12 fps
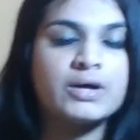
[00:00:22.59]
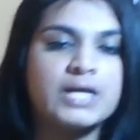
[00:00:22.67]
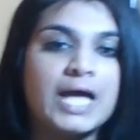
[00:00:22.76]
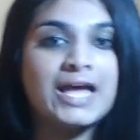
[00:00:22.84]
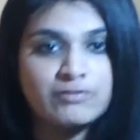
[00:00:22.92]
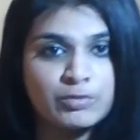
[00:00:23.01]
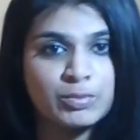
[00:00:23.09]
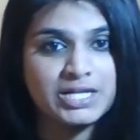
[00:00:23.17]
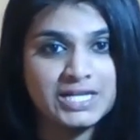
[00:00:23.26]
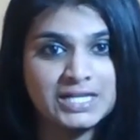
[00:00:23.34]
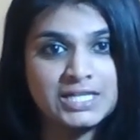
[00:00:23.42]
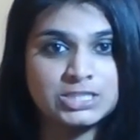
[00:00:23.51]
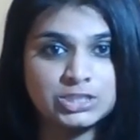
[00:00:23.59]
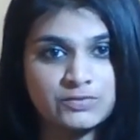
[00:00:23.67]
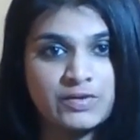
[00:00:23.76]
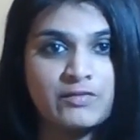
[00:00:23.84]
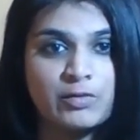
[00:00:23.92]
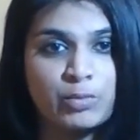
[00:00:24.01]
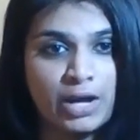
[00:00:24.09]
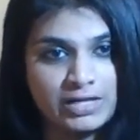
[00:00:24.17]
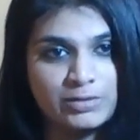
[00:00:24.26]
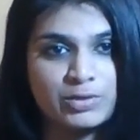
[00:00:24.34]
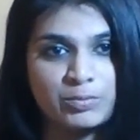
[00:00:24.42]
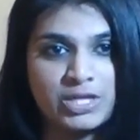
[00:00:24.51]
Hey everybody, it's your favorite
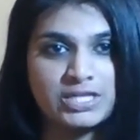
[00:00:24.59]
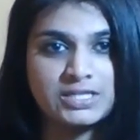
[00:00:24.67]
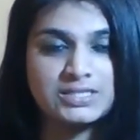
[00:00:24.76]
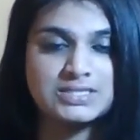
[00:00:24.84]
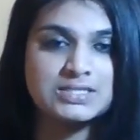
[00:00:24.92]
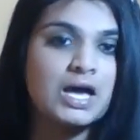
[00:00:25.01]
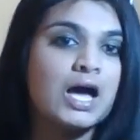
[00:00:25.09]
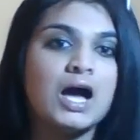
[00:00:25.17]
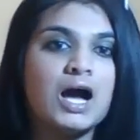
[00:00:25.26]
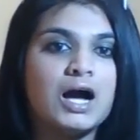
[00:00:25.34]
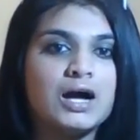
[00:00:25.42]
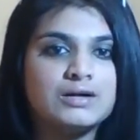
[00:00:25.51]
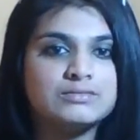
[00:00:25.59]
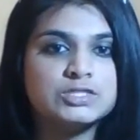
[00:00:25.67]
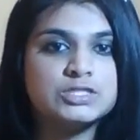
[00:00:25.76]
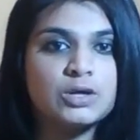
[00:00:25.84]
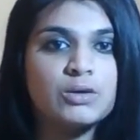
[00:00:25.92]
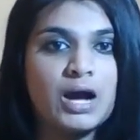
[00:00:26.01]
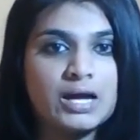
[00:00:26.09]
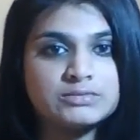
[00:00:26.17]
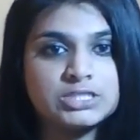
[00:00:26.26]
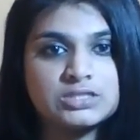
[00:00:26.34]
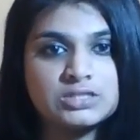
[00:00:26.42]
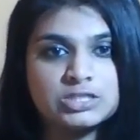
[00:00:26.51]
brownie with opinions. So I'm
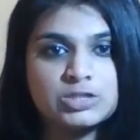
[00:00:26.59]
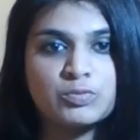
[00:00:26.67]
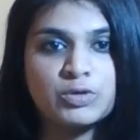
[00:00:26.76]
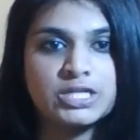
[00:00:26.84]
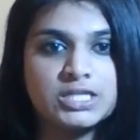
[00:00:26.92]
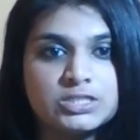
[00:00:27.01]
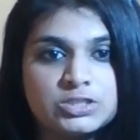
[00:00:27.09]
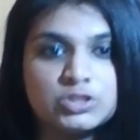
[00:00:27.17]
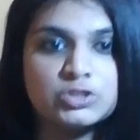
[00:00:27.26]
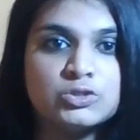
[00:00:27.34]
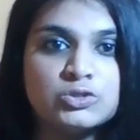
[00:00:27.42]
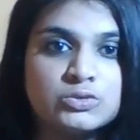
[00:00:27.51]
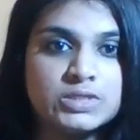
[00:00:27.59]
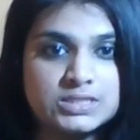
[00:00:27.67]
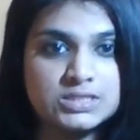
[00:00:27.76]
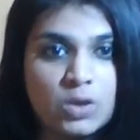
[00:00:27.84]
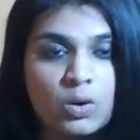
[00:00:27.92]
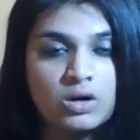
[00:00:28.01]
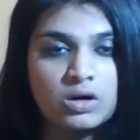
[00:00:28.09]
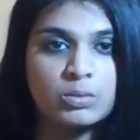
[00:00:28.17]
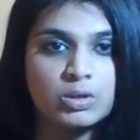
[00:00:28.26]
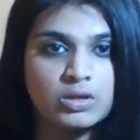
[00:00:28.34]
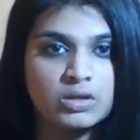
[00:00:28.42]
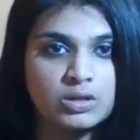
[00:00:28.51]
just gonna jump right into this
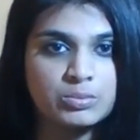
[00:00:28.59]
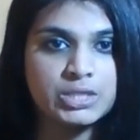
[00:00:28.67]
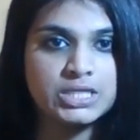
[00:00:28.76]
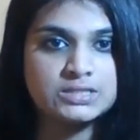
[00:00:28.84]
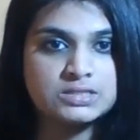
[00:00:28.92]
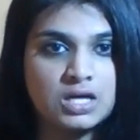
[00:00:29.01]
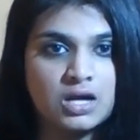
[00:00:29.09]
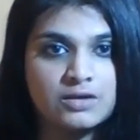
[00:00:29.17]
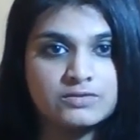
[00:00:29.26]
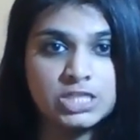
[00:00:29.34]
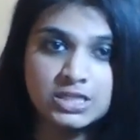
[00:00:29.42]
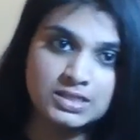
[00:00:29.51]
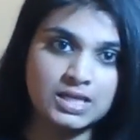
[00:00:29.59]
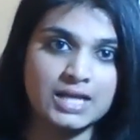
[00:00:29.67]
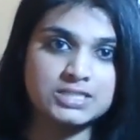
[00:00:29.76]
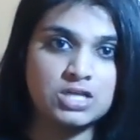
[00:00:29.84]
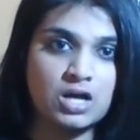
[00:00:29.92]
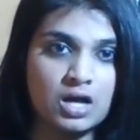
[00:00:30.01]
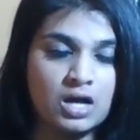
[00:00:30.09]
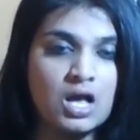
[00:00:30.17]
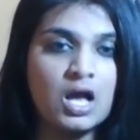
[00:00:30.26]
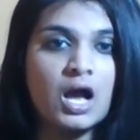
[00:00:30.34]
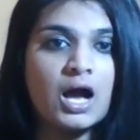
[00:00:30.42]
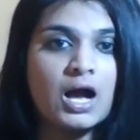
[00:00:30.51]
horrible piece of shit that I saw,
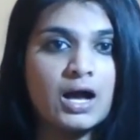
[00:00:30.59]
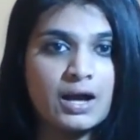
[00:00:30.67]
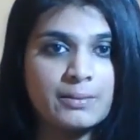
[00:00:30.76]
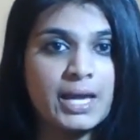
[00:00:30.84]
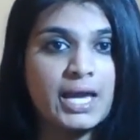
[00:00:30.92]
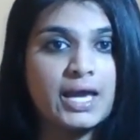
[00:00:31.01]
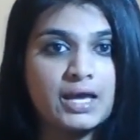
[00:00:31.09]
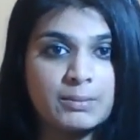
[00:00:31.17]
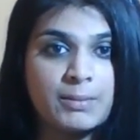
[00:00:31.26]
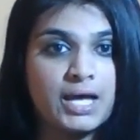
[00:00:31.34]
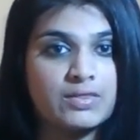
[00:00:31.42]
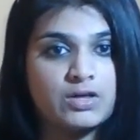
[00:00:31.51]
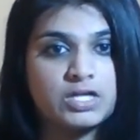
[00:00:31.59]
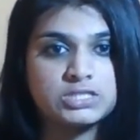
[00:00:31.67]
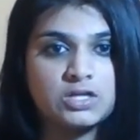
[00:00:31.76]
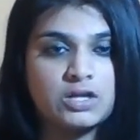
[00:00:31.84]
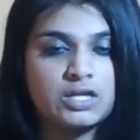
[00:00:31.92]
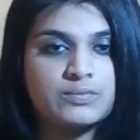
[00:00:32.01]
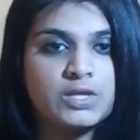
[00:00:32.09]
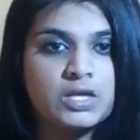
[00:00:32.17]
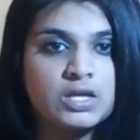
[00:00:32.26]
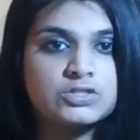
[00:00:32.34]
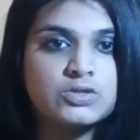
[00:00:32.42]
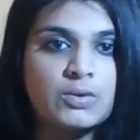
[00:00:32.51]
and my thoughts on it.
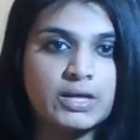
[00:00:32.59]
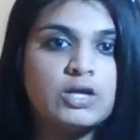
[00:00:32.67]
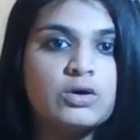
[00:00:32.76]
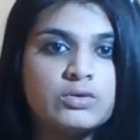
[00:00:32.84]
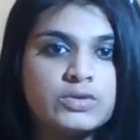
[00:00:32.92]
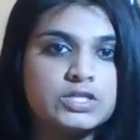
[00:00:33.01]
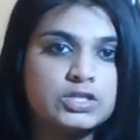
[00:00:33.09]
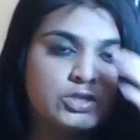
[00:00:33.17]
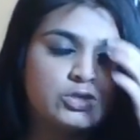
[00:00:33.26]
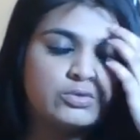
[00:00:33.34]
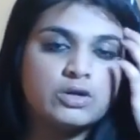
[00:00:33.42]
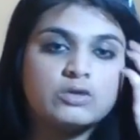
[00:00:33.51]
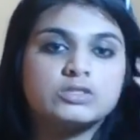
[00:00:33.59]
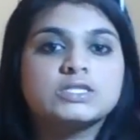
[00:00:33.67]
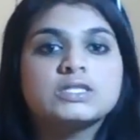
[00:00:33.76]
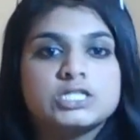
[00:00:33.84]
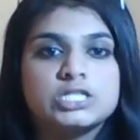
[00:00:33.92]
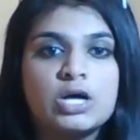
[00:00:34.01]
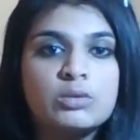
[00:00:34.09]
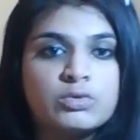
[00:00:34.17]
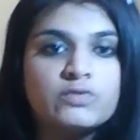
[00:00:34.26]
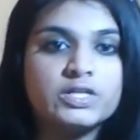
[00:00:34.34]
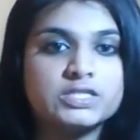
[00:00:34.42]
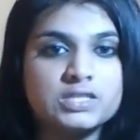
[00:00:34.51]
So I know that the new Ghost in the Shell
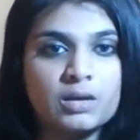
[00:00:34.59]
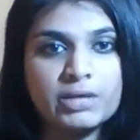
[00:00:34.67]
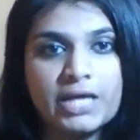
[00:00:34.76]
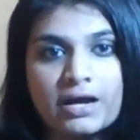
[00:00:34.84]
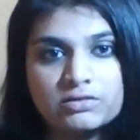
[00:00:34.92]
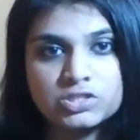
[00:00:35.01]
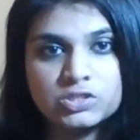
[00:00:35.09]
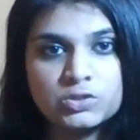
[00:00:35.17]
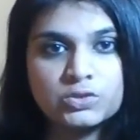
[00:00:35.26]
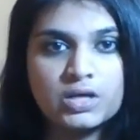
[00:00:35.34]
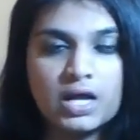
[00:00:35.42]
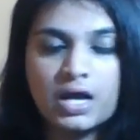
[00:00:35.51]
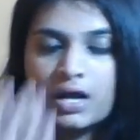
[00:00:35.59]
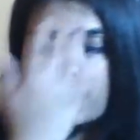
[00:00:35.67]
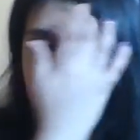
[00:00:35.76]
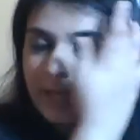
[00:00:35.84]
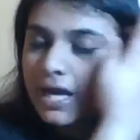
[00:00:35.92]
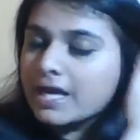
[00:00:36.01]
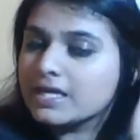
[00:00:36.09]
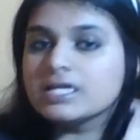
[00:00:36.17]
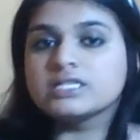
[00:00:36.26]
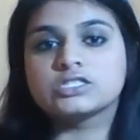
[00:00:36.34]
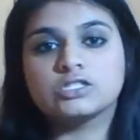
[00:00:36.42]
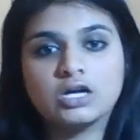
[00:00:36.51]
movie is coming out soon, and
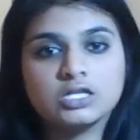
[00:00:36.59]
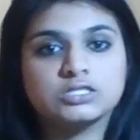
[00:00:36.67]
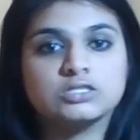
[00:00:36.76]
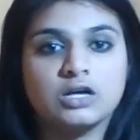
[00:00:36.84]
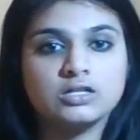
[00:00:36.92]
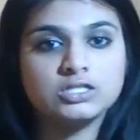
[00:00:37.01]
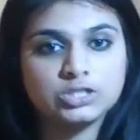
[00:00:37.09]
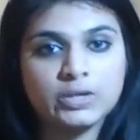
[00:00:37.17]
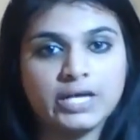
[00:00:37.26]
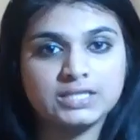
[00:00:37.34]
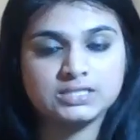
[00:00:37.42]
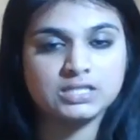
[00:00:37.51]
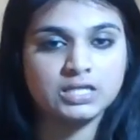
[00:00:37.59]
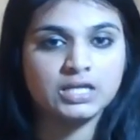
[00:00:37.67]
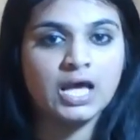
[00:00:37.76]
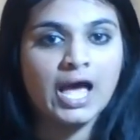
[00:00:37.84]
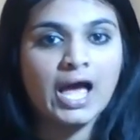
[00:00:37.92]
it stars Scarlett Johansson